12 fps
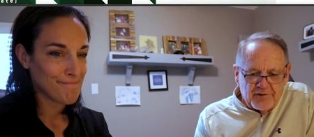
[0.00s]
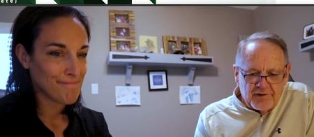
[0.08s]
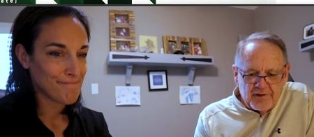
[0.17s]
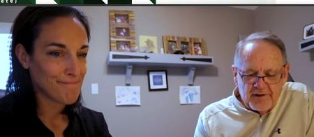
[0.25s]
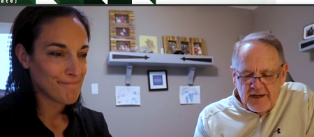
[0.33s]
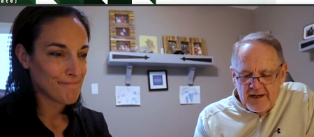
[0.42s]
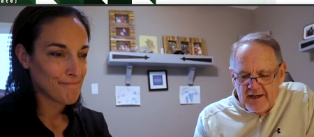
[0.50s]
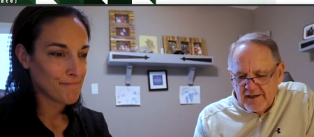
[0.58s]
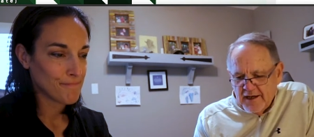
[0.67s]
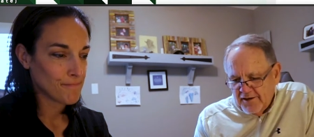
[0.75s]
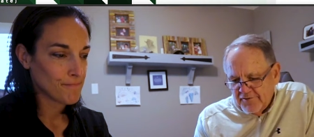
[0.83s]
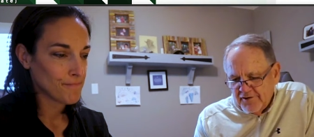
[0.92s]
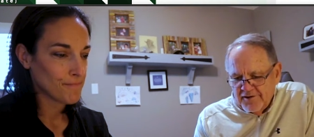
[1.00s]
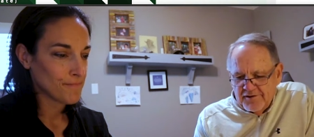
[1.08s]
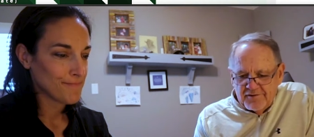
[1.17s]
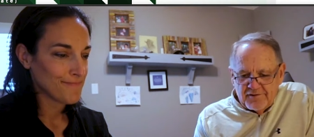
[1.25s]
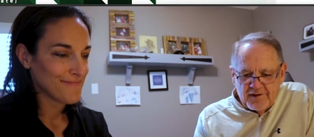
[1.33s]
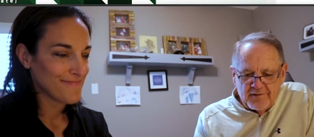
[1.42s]
Speaker 1: and
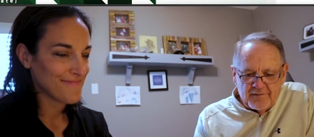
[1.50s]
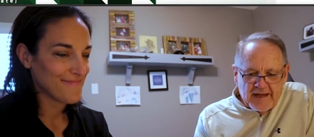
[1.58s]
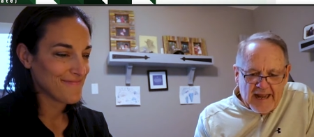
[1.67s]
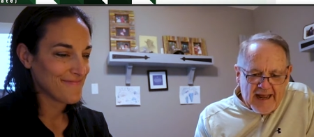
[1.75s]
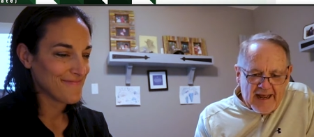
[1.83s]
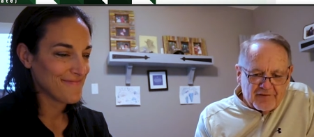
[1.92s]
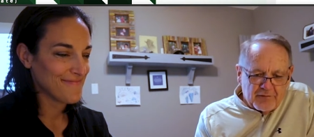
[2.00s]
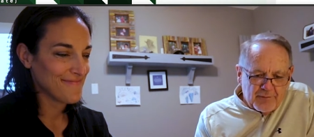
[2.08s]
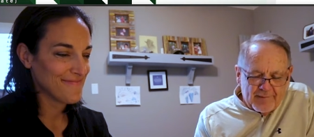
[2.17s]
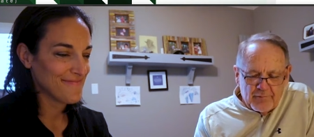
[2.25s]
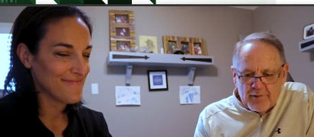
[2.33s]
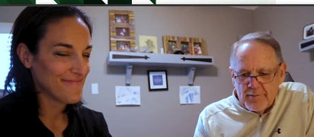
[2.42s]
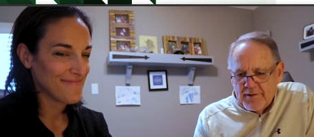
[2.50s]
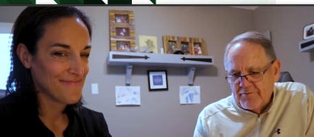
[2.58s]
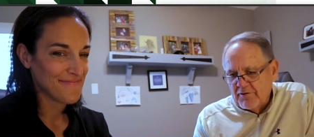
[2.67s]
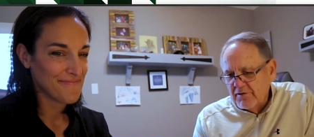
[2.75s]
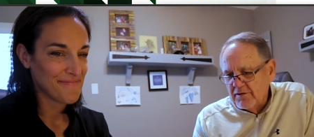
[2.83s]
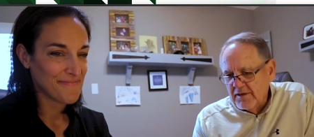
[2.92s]
cousins and guys that have been with me
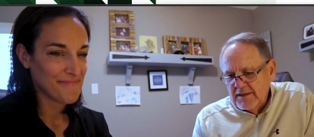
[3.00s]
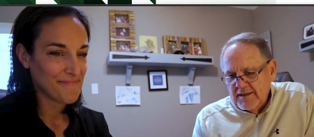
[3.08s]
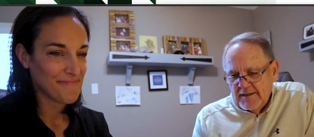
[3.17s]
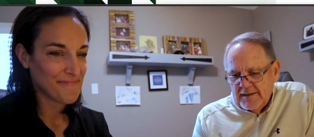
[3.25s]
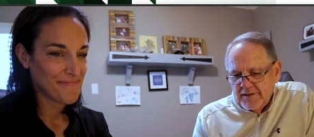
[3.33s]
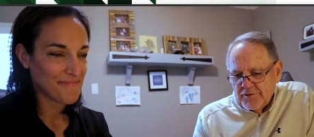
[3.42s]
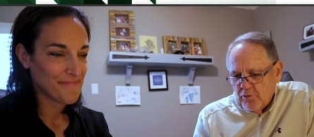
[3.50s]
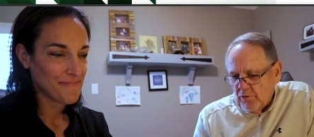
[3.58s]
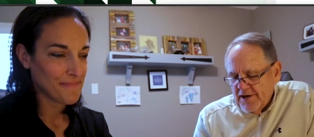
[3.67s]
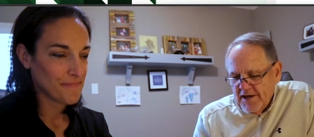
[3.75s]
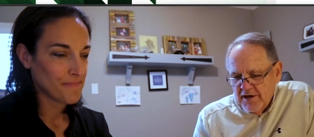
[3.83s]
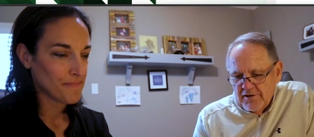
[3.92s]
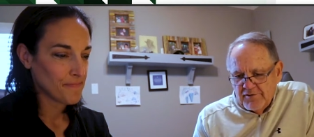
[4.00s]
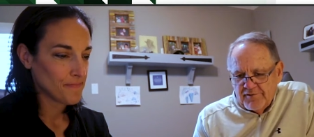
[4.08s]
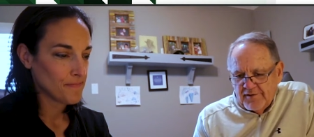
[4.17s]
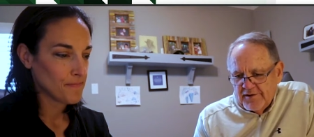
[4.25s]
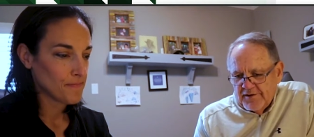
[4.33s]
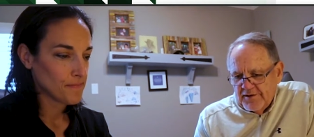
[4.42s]
for twenty
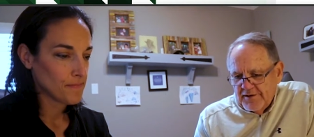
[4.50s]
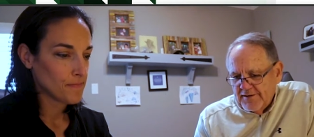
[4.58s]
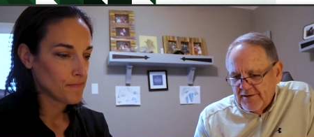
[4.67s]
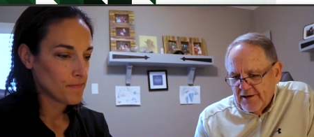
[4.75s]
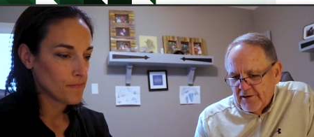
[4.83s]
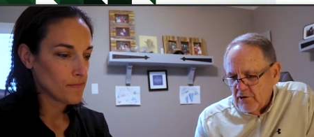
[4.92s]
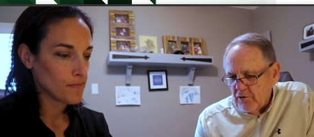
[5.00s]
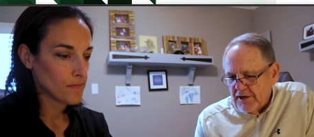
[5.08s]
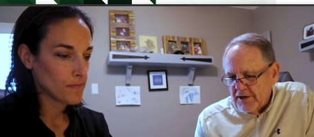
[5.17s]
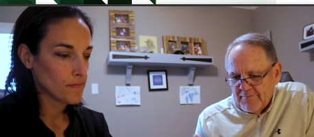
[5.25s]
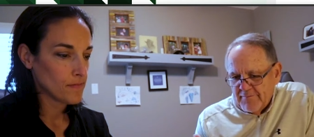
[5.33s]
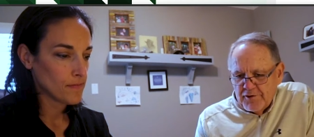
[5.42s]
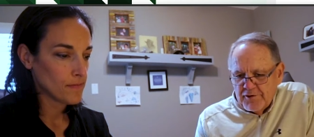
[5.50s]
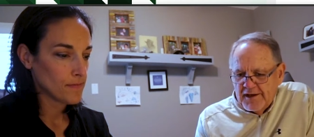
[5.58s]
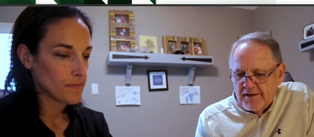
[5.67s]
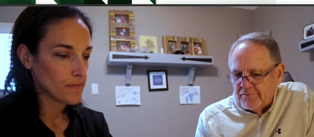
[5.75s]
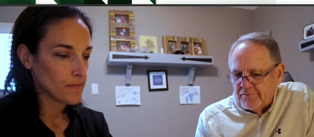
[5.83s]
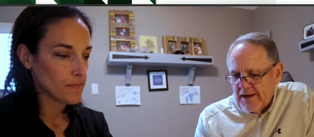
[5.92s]
years. They're going to keep doing
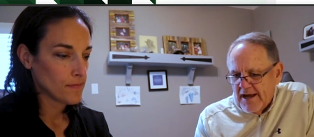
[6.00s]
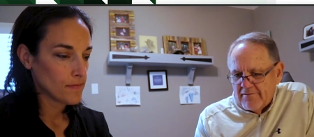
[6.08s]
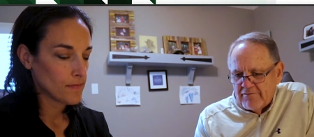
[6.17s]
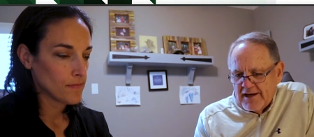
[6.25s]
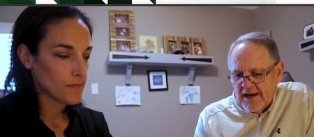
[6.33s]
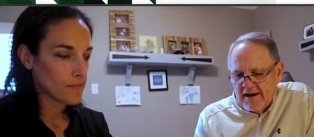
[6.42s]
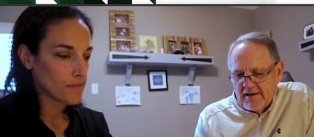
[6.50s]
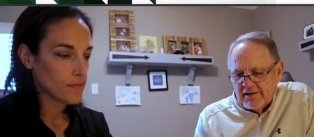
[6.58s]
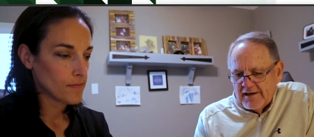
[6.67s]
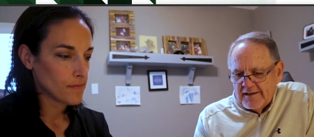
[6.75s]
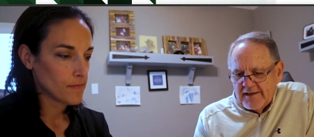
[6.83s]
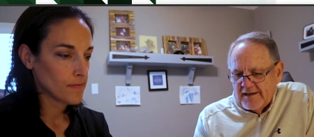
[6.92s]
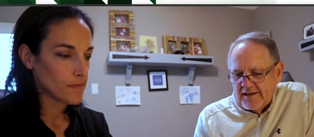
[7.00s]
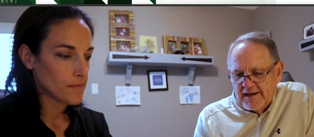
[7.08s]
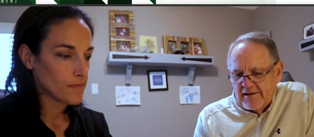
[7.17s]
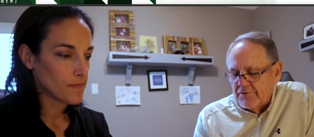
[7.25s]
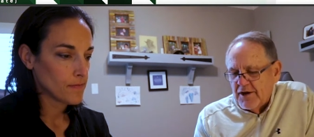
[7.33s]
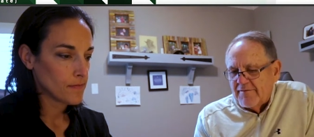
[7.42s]
this when I retire. It it,
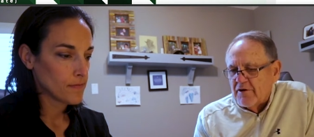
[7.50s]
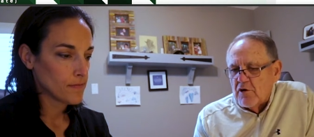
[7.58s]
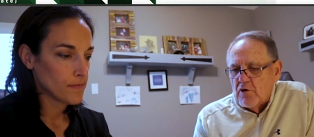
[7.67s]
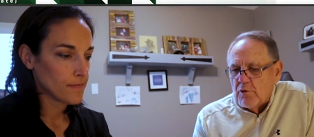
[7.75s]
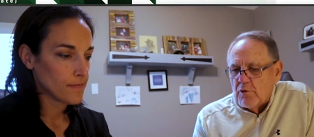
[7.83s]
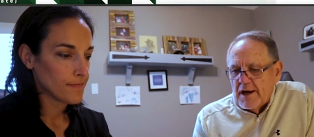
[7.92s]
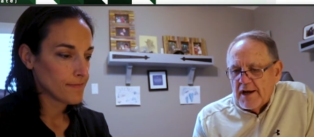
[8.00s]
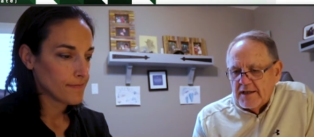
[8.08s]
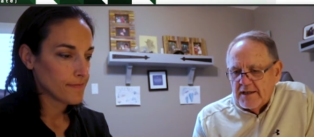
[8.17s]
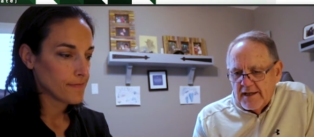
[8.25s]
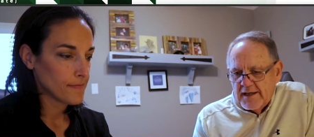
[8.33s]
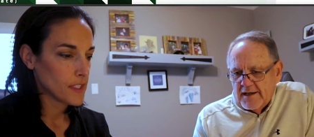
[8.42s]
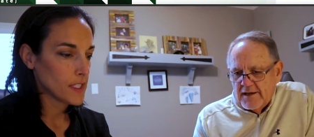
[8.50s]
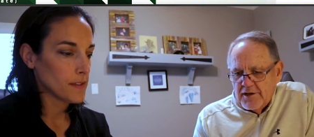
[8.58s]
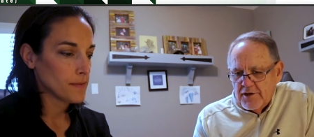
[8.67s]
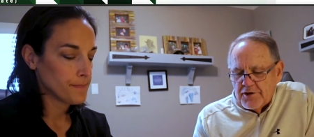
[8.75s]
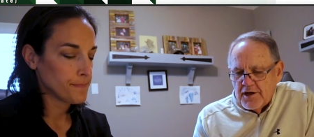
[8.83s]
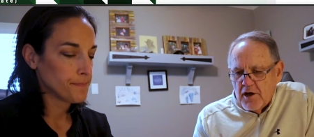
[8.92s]
it will never go away. It, yeah.
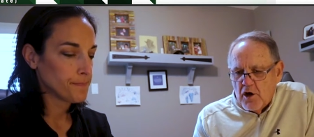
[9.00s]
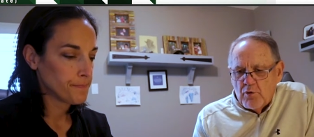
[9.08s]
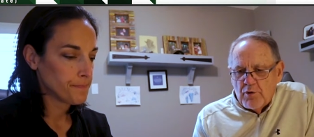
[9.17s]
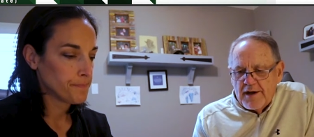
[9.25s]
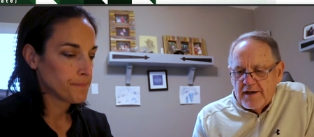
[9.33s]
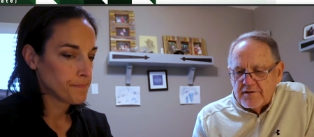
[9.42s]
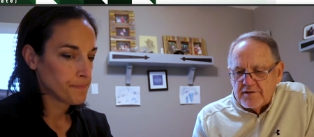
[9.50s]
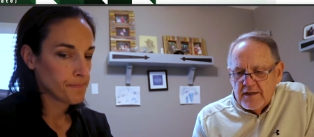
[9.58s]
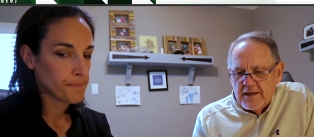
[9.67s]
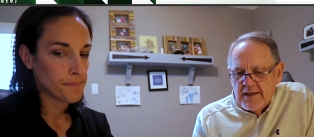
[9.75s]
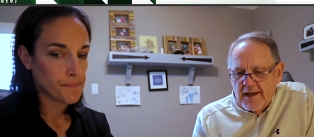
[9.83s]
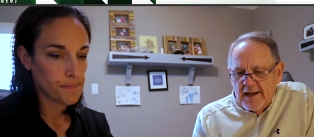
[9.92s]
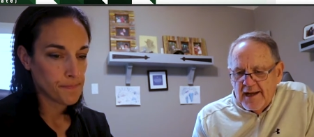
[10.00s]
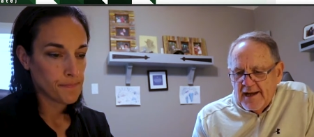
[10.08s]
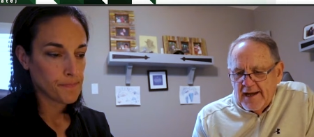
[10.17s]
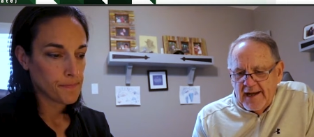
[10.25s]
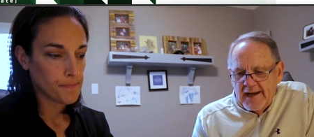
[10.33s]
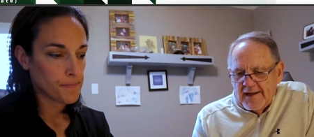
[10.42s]
You can always,
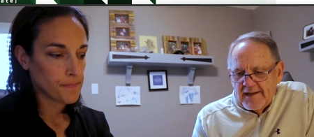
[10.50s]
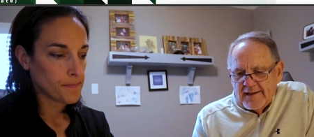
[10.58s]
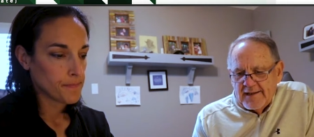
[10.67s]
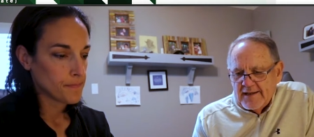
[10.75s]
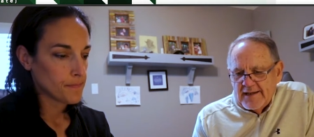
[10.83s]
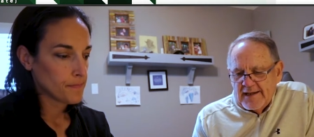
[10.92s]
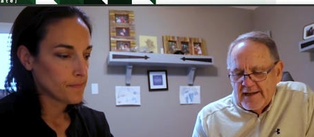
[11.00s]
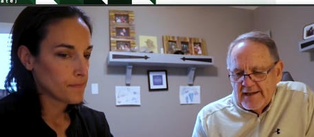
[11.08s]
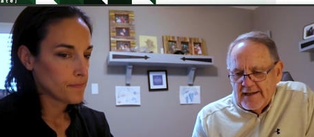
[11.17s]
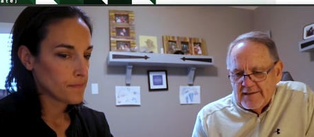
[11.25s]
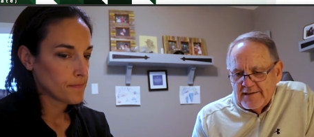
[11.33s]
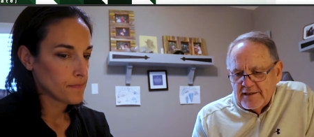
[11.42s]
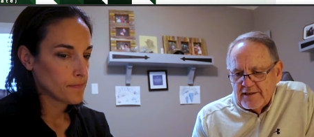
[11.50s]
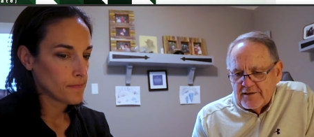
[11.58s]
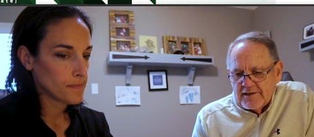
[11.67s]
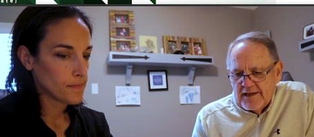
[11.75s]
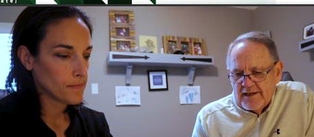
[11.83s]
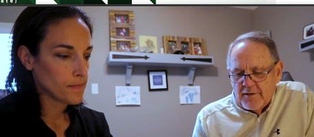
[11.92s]
and it, it
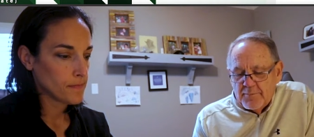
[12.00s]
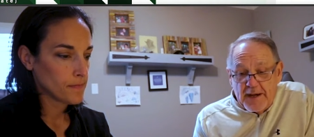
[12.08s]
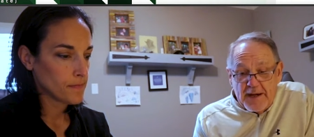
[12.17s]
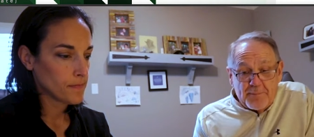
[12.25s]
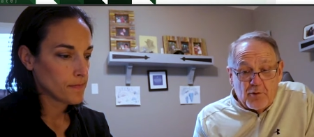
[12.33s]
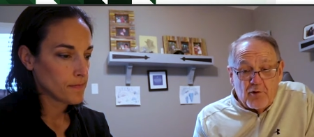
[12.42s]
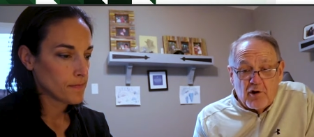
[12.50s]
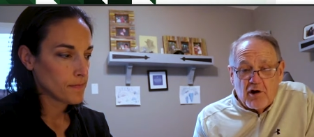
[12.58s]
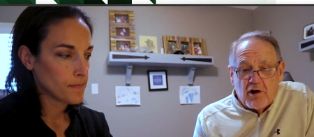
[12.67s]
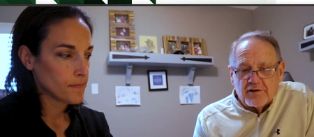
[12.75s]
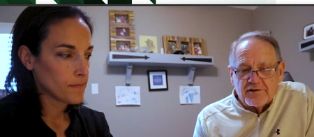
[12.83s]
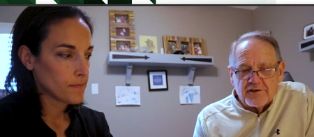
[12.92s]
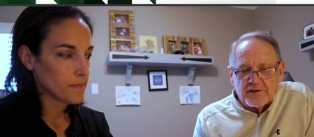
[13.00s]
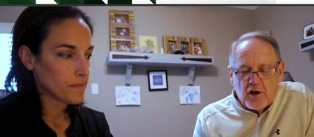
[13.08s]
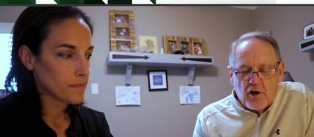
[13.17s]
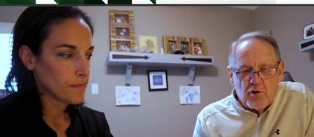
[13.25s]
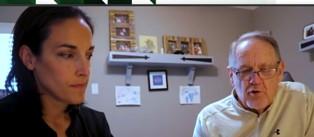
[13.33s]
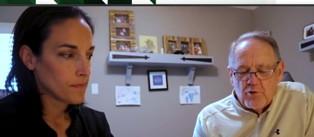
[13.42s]
just, and the people are
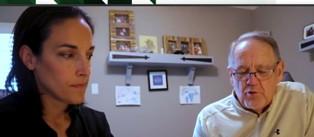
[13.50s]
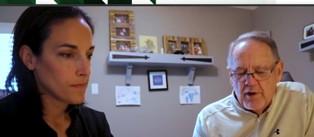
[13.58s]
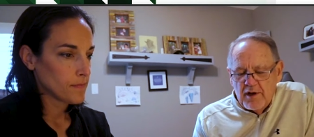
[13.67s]
so